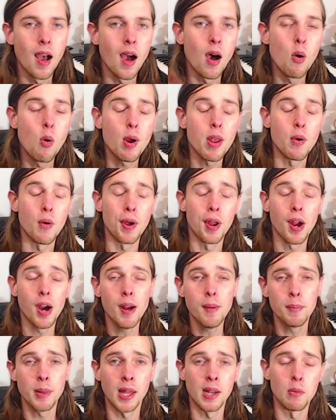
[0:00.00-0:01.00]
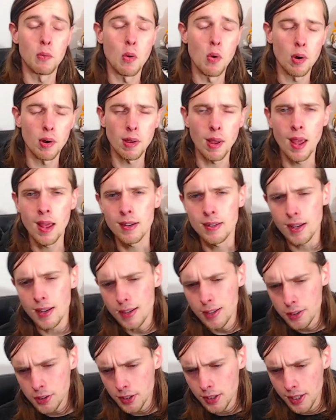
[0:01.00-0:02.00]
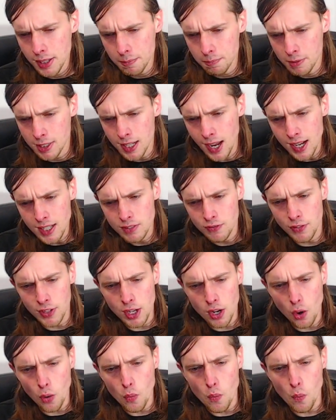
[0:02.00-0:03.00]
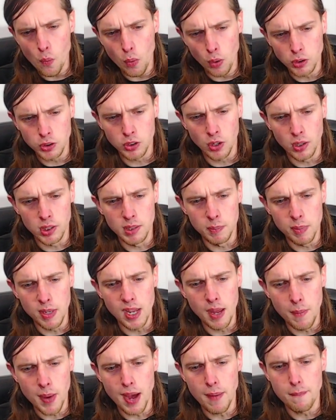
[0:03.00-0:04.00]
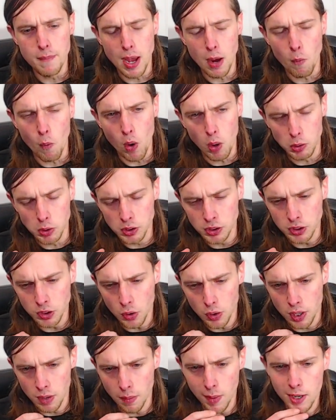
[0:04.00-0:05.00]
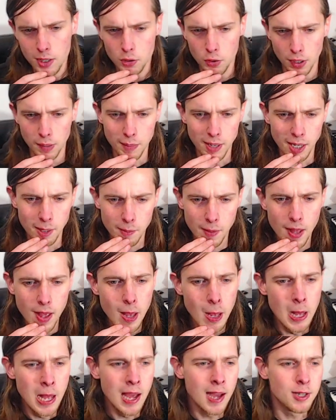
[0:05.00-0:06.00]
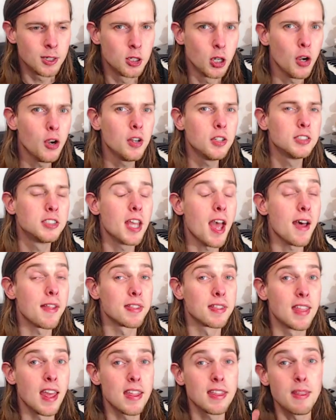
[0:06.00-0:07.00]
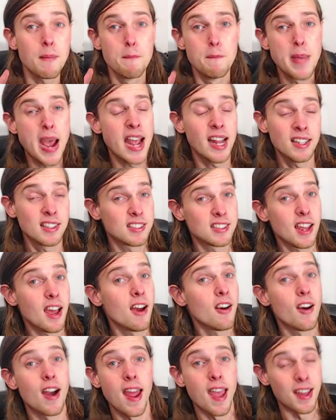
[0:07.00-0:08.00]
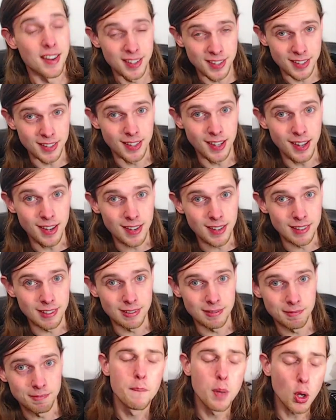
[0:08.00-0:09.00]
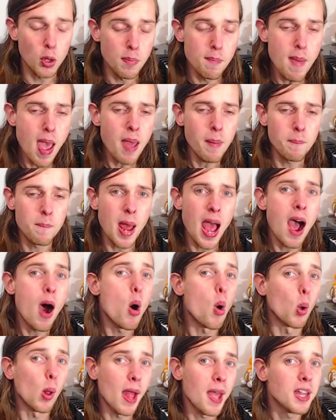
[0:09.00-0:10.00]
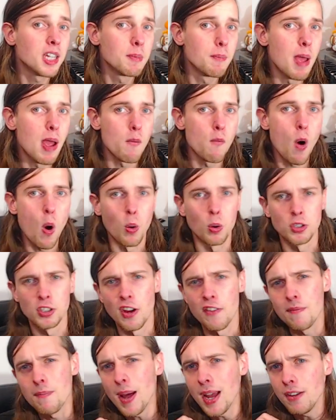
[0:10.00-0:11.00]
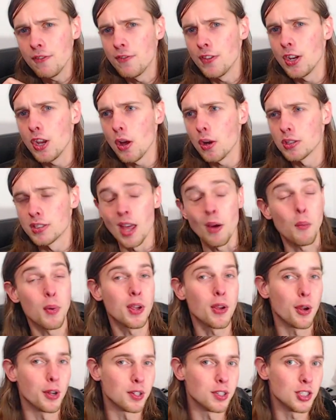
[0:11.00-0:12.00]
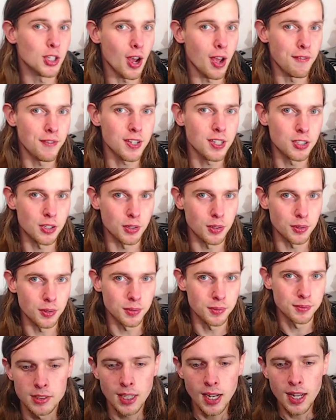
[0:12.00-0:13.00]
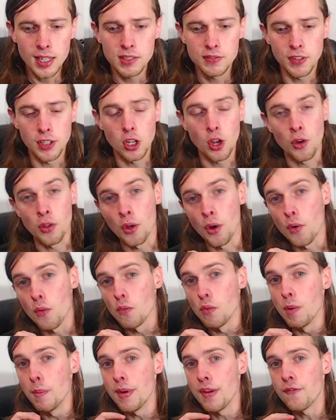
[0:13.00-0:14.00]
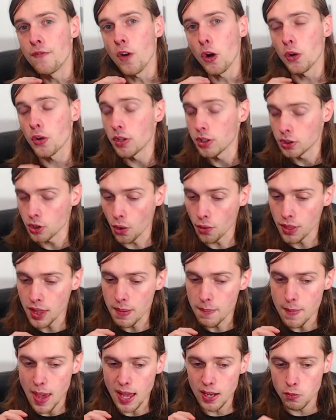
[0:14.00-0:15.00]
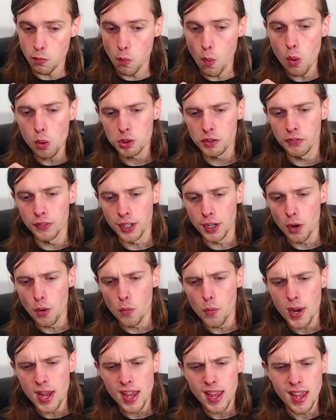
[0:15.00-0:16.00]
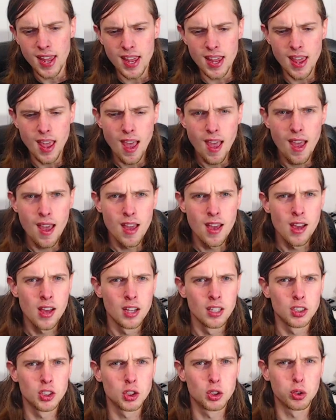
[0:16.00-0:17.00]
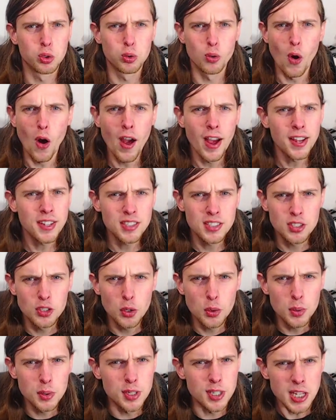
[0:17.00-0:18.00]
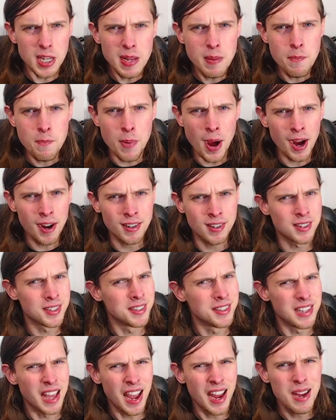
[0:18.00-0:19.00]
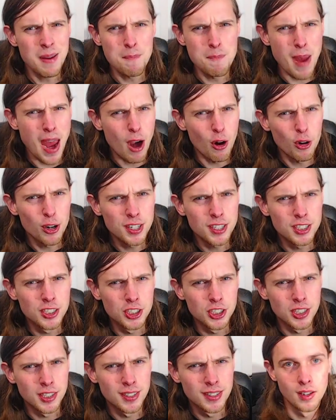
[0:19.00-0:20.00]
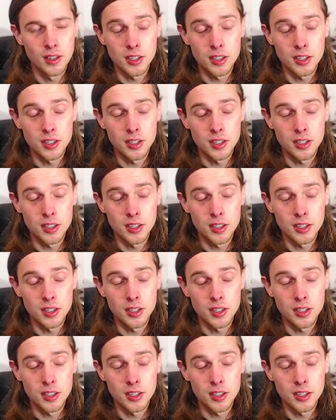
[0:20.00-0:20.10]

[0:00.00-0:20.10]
Ahoy hoy, I'm Planarwalk, and initially today's video was going to be about Matt Walsh's documentary, but it turns out that the Matts are at it again. Both Matt Powell and Matt Walsh have made videos that we're going to dive into. Today's video though will be focused on the Matt Walsh video, where he tries to debunk gay marriage?